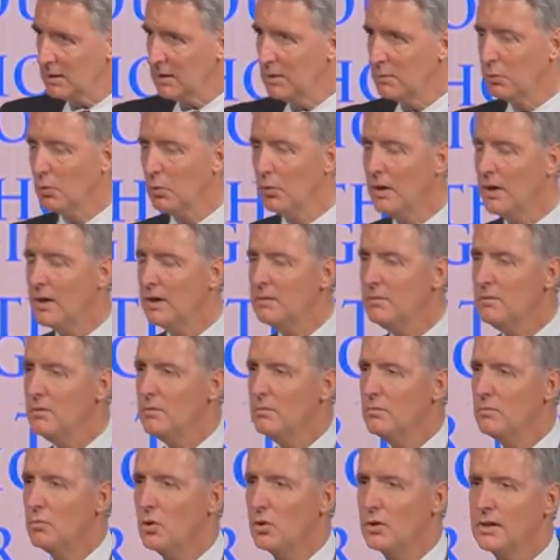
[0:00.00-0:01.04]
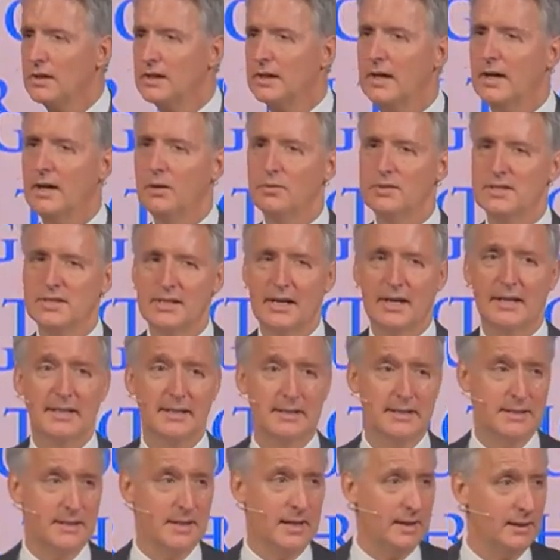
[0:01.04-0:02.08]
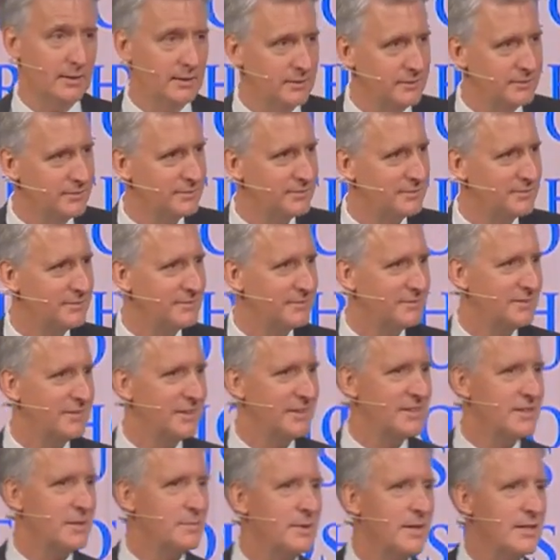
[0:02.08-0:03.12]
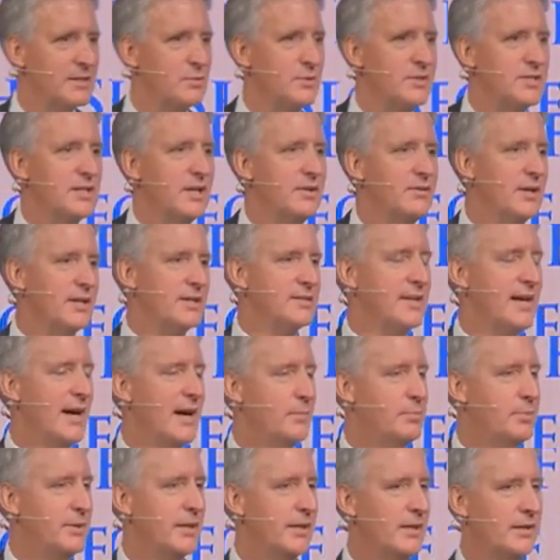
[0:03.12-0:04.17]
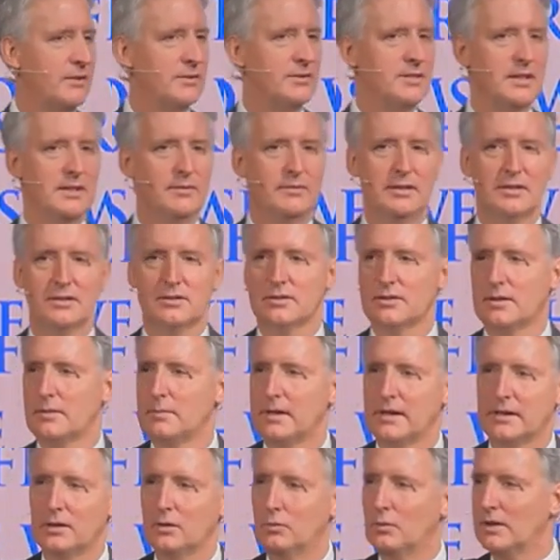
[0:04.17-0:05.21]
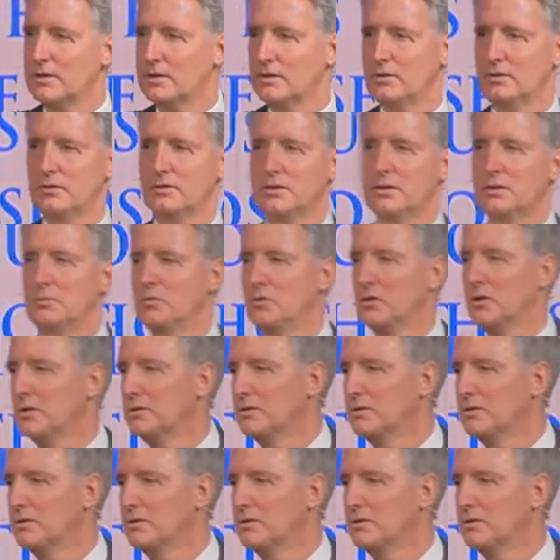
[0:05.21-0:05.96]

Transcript: Number one, Mordecai was not in denial. Sometimes we see things happening on TV because I'm not going to watch the news anymore.